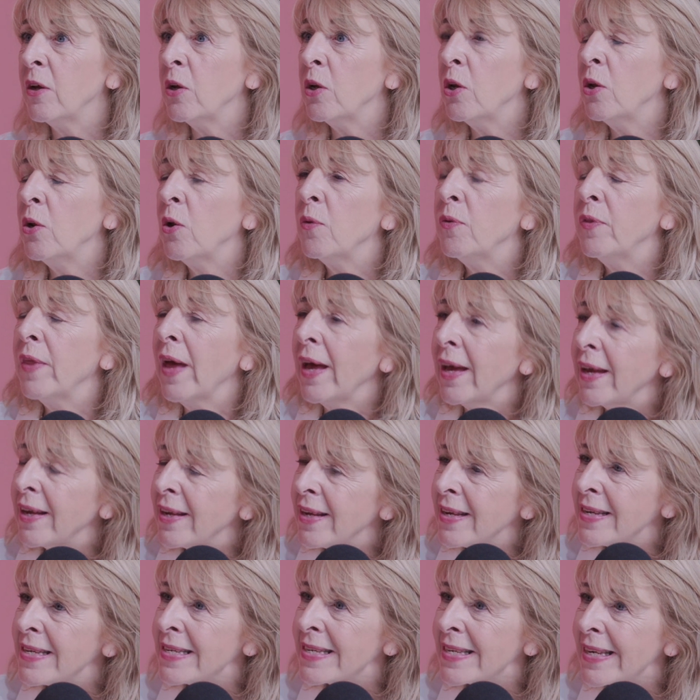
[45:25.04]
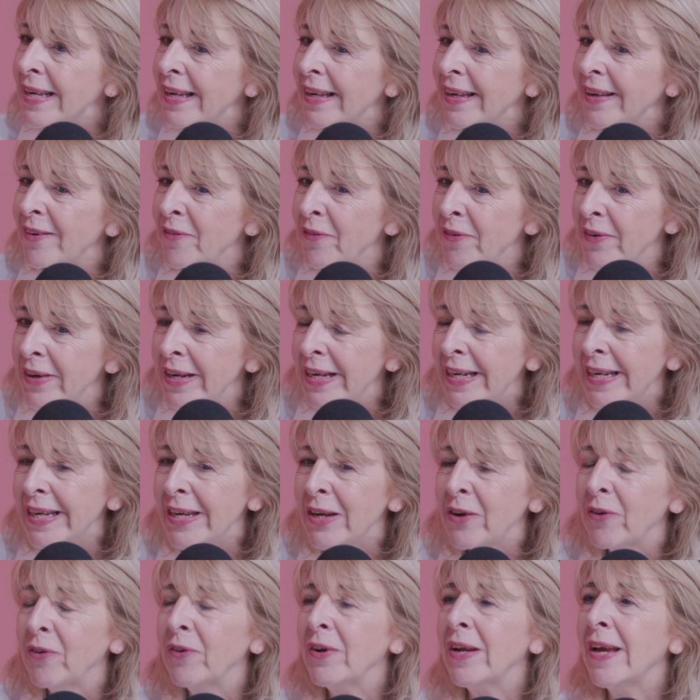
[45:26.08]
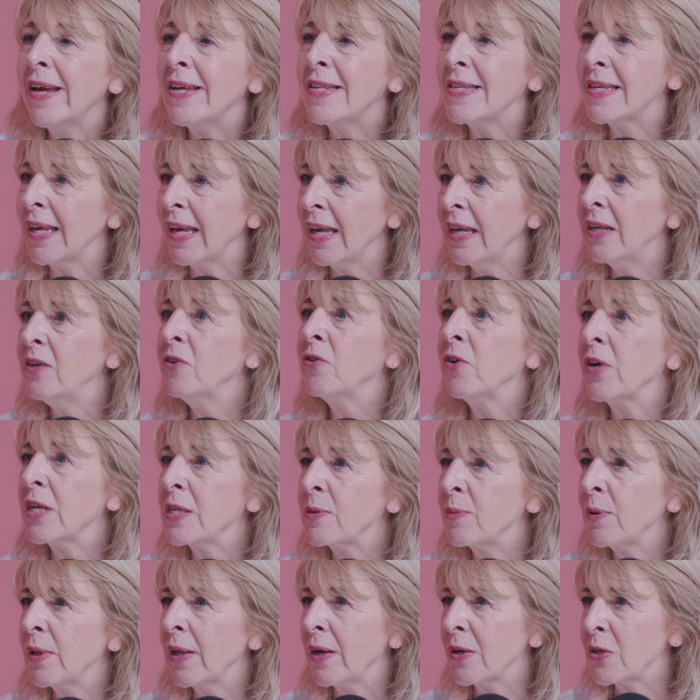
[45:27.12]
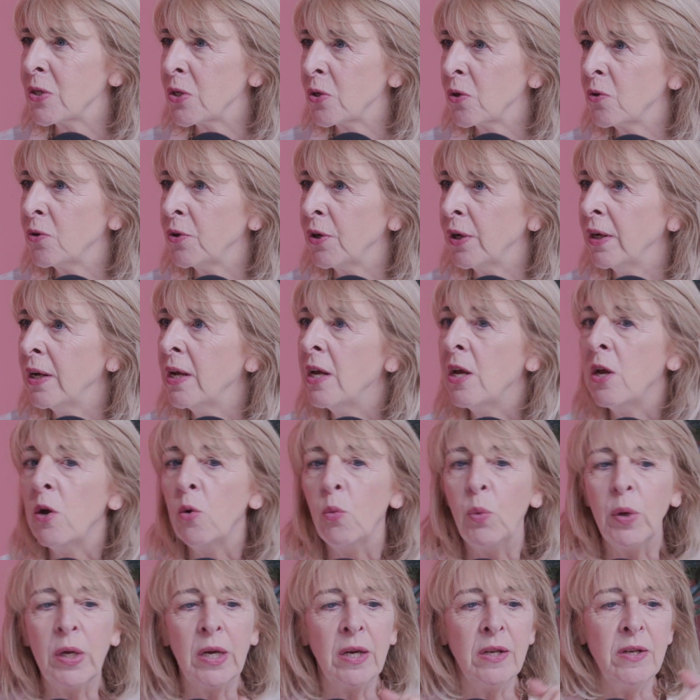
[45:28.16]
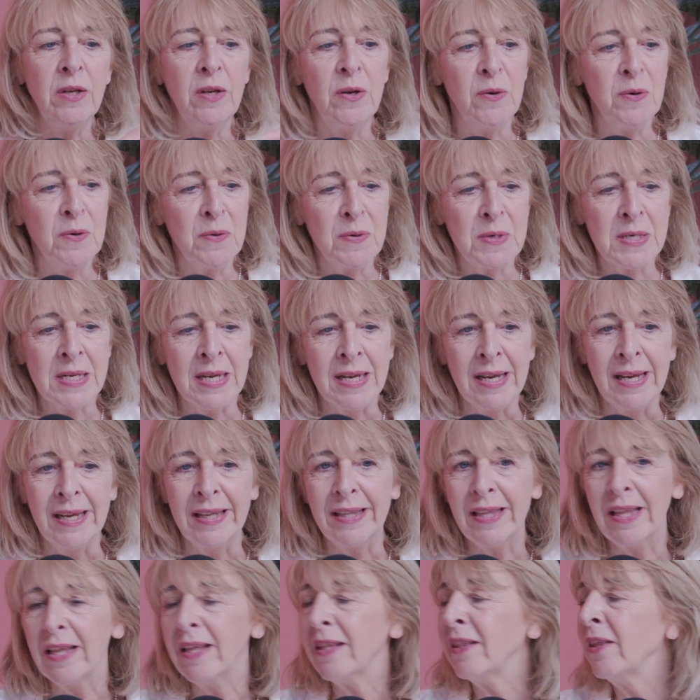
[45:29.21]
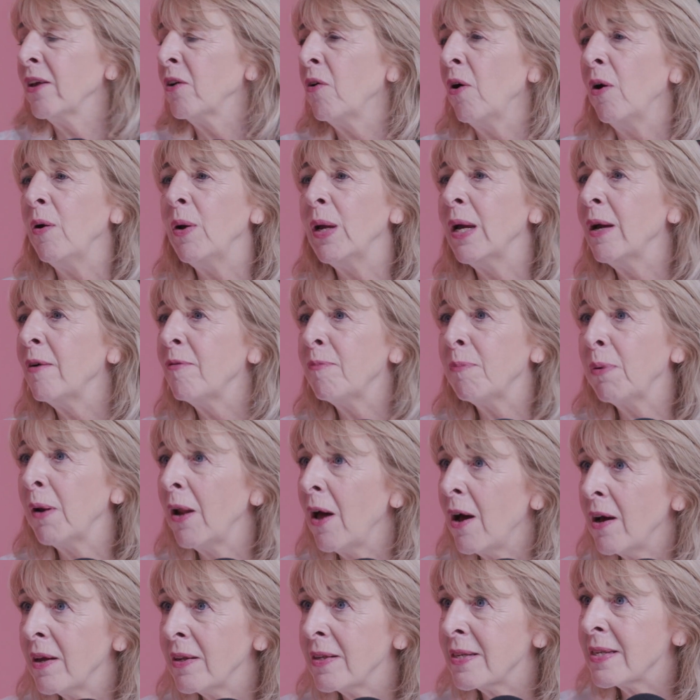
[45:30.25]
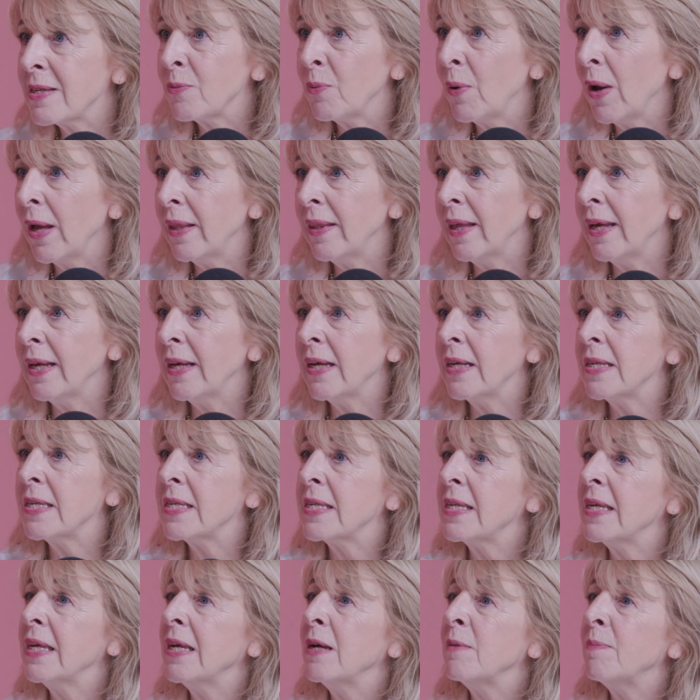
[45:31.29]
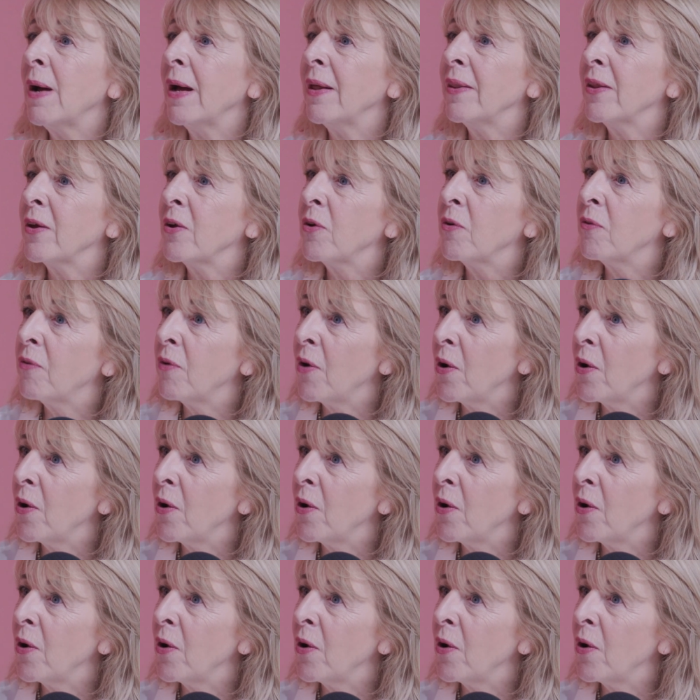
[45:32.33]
That is really creating interest with our children. We can use the growing of plants where they can see about the growth.